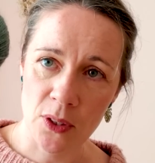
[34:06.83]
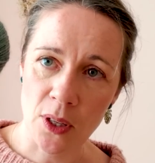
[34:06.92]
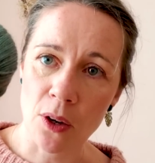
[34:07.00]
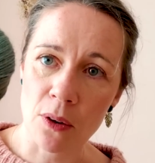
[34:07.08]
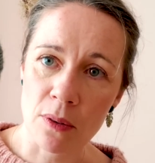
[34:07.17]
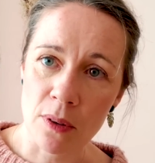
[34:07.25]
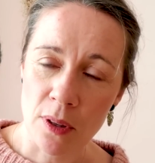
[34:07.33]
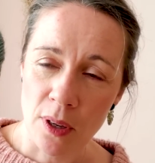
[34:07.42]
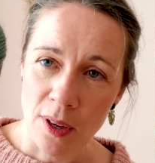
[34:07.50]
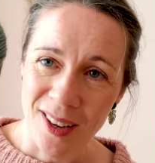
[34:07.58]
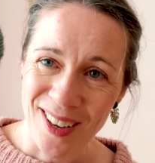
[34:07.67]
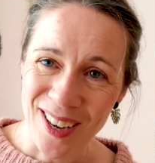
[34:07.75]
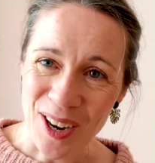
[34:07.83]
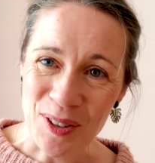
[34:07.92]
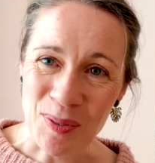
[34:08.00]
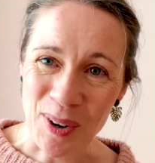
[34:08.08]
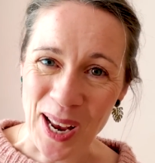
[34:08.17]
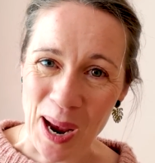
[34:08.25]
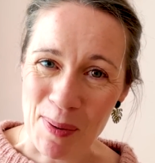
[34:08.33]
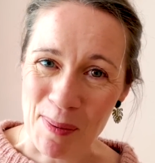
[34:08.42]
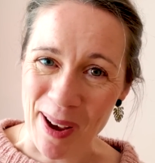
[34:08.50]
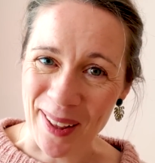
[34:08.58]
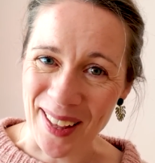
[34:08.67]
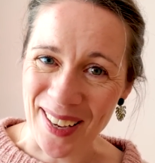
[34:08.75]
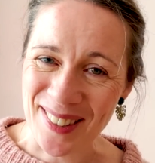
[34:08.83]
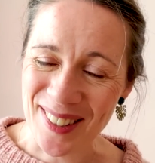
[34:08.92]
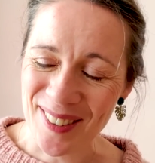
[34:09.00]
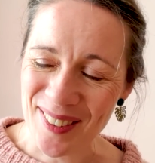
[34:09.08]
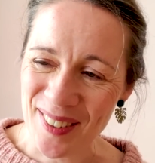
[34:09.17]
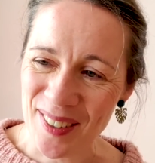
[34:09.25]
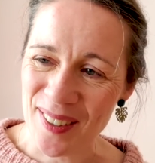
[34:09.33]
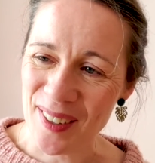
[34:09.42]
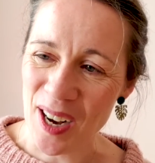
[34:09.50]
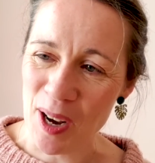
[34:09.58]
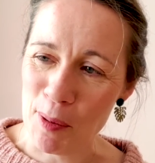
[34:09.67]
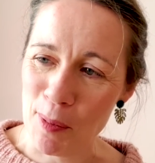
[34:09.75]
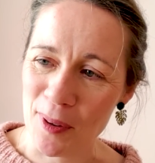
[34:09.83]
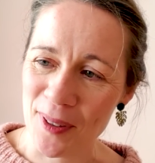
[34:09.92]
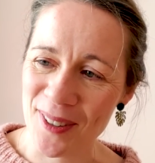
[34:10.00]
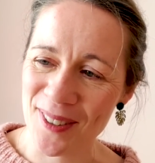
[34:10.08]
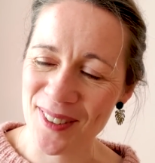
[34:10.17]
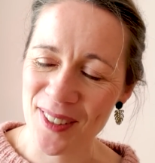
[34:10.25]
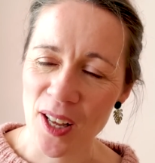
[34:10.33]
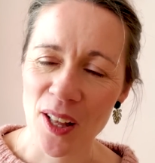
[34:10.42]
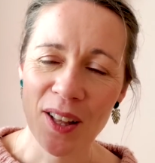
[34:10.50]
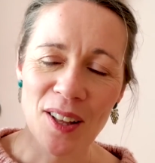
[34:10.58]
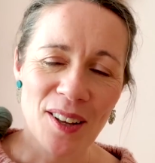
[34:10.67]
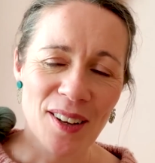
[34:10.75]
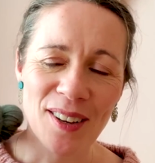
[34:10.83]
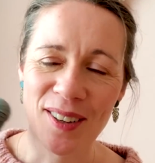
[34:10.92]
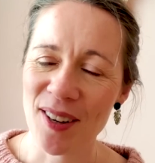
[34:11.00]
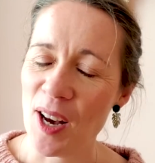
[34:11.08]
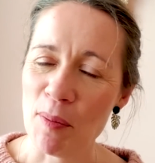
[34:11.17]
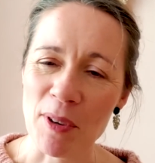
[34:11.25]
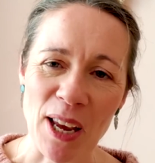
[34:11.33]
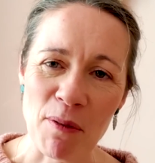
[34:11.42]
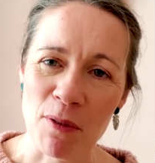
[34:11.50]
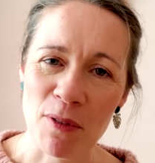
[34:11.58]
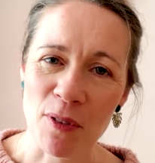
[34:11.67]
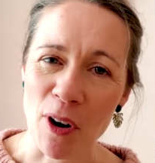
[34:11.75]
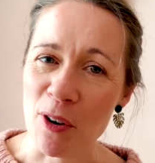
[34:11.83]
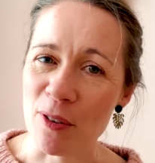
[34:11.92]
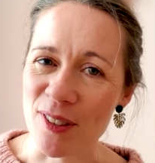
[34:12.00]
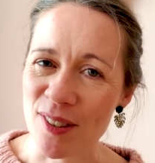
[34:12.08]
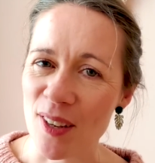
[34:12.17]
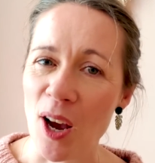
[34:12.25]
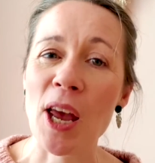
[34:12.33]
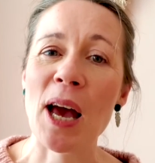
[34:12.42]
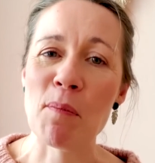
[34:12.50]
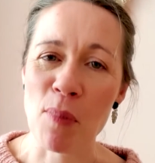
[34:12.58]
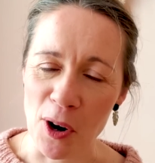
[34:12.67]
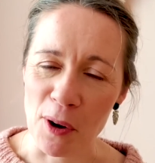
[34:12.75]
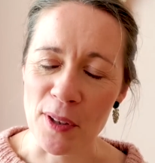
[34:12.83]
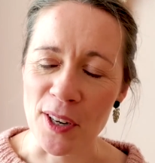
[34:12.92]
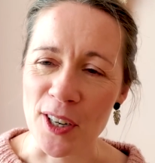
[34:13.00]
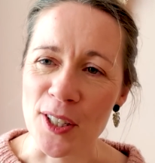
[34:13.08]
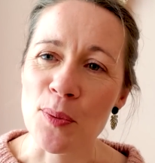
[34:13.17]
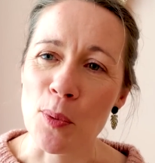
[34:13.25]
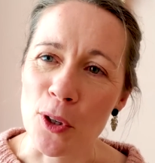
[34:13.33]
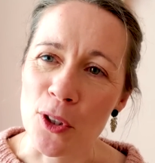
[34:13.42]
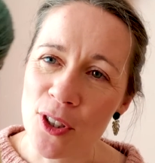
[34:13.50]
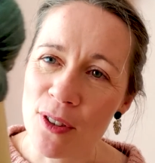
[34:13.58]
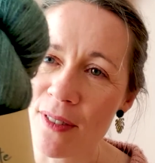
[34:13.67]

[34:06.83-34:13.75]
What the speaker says: so I was very happy about that. I'm Game of Thrones, I am part of the Night's Watch,